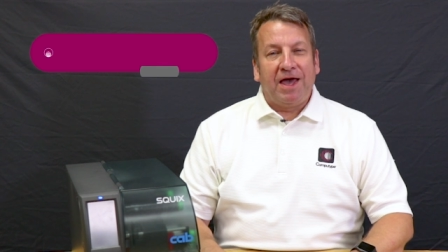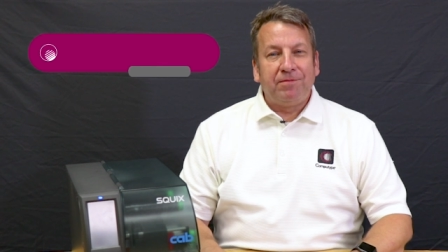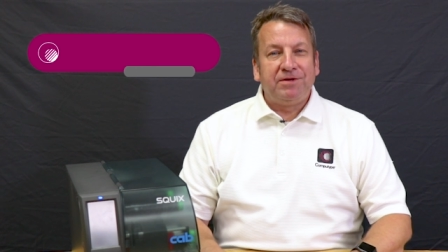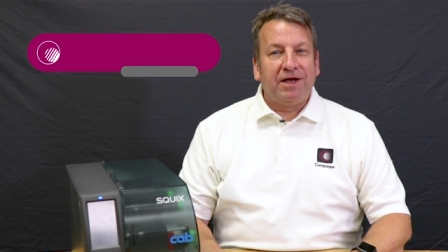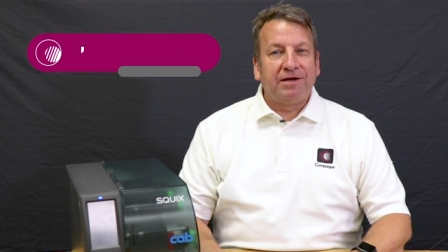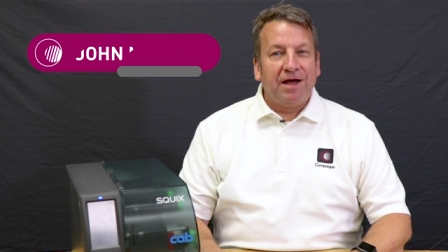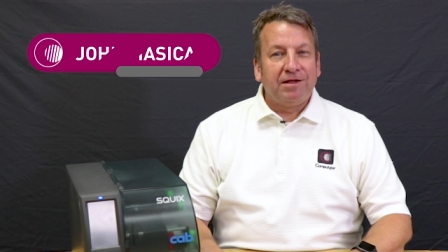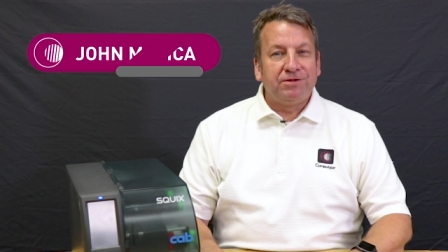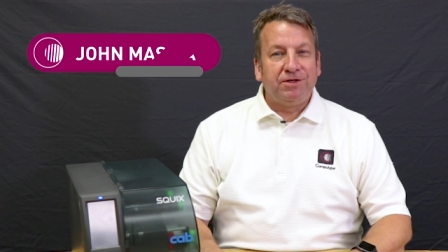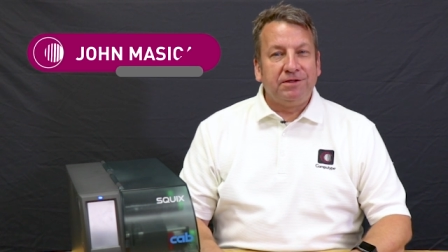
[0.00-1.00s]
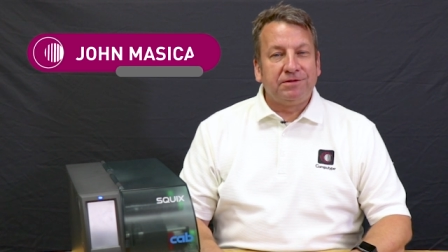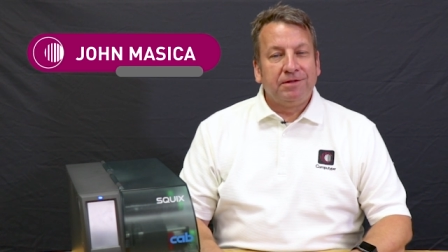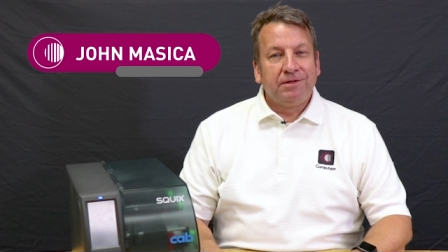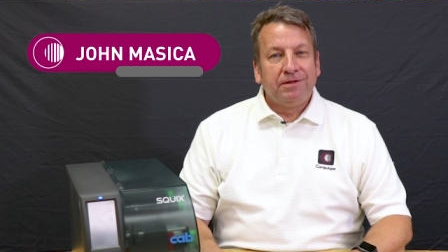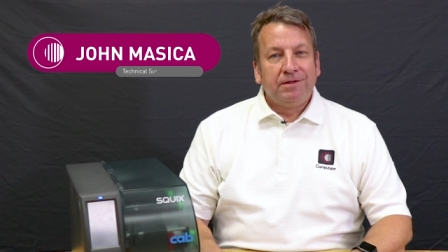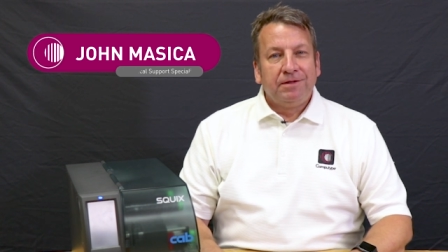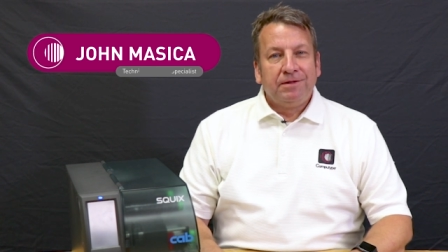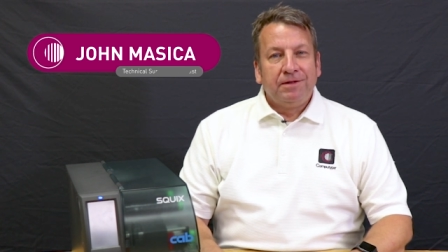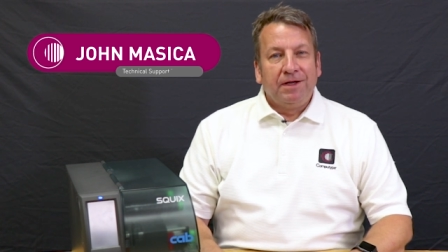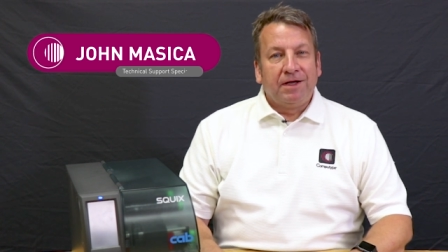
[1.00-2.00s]
CAB Technologies.
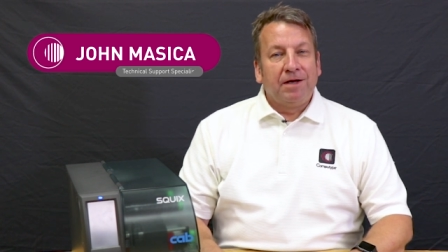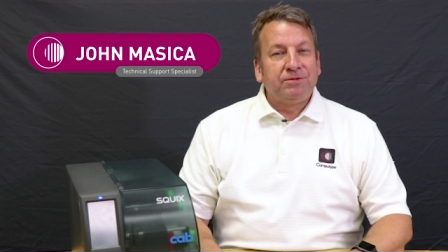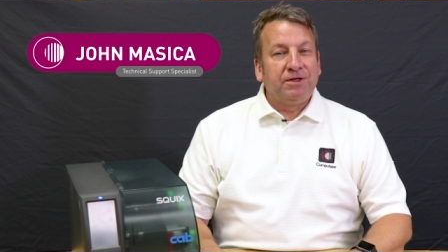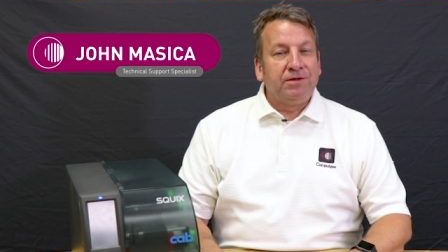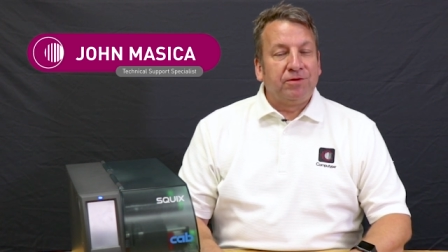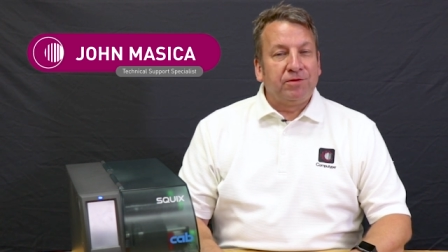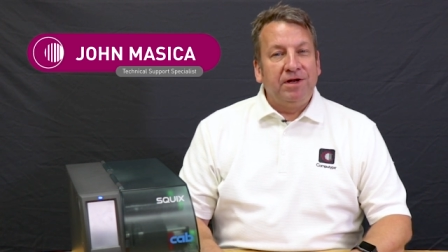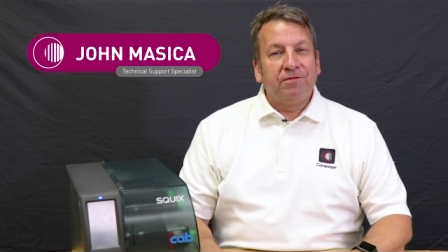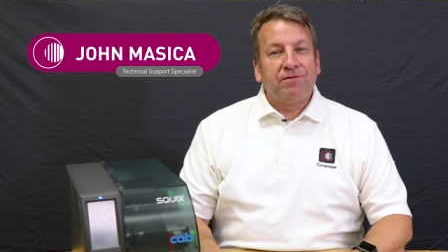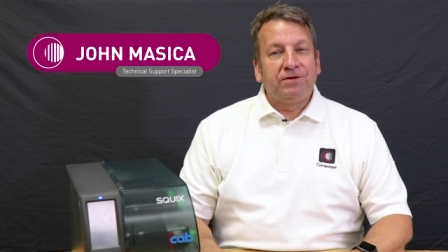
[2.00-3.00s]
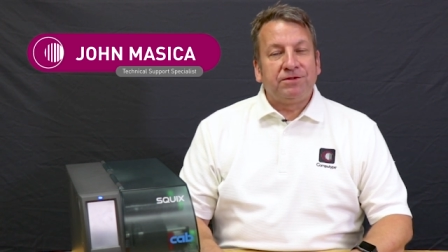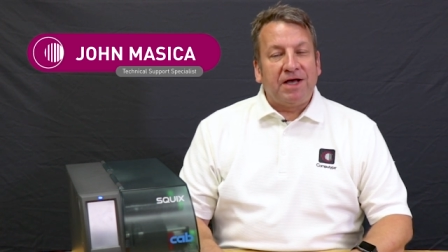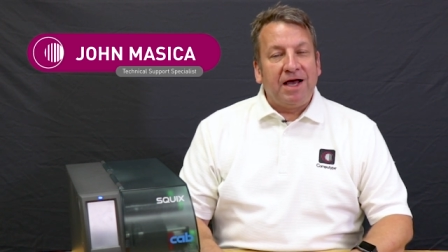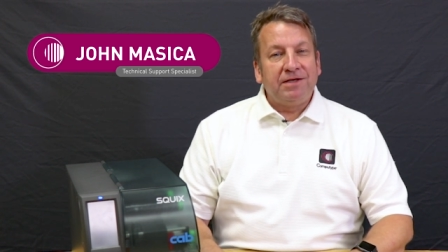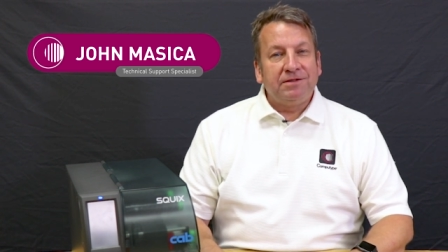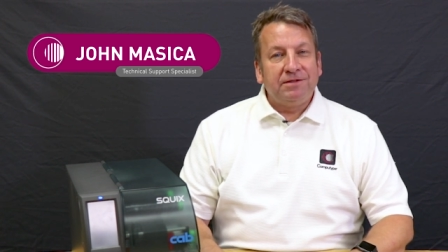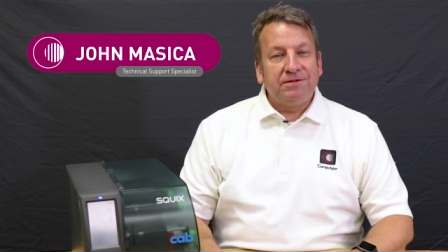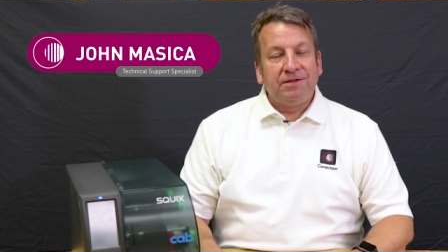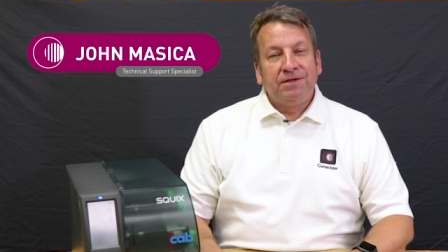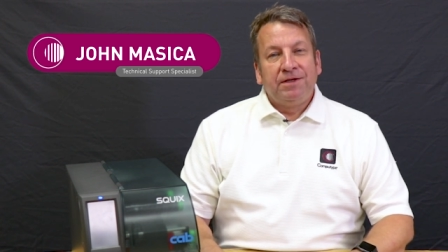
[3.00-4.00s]
It comes in three different
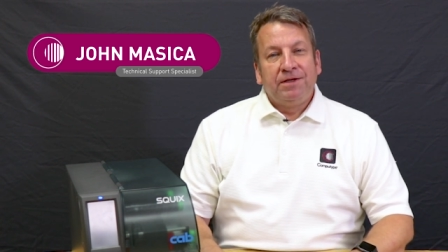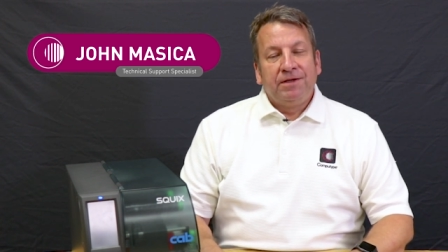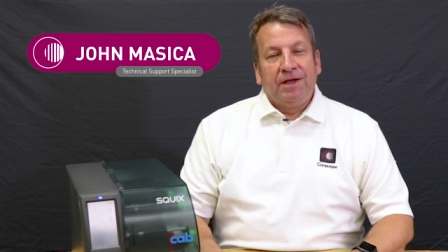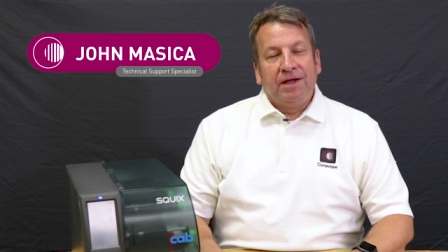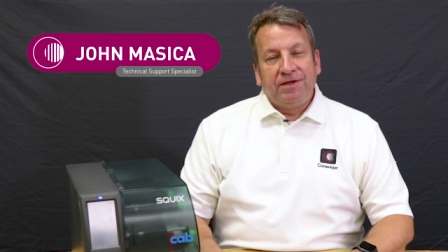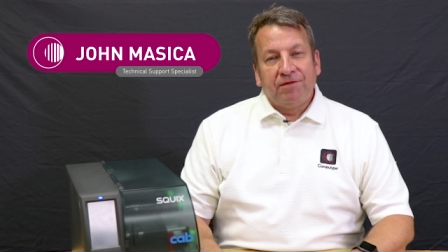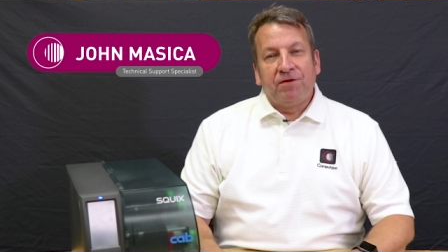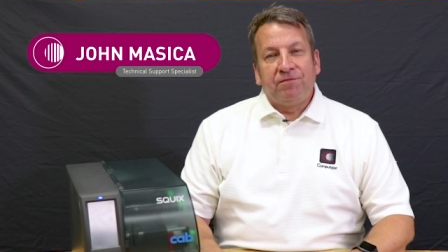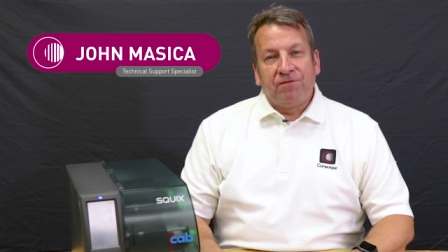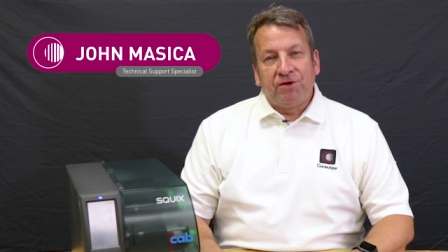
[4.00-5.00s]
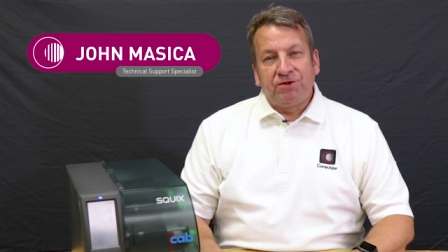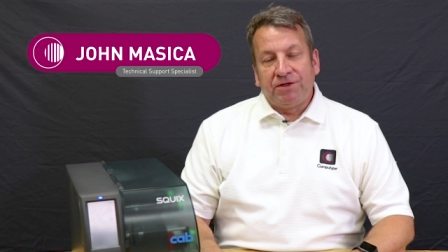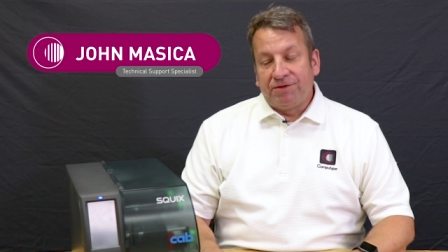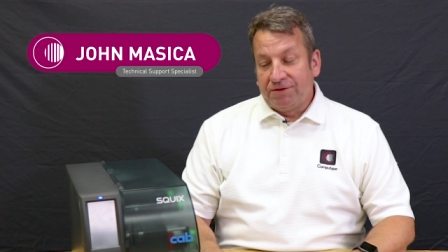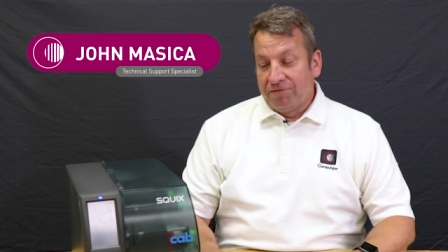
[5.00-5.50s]
sizes and different versions.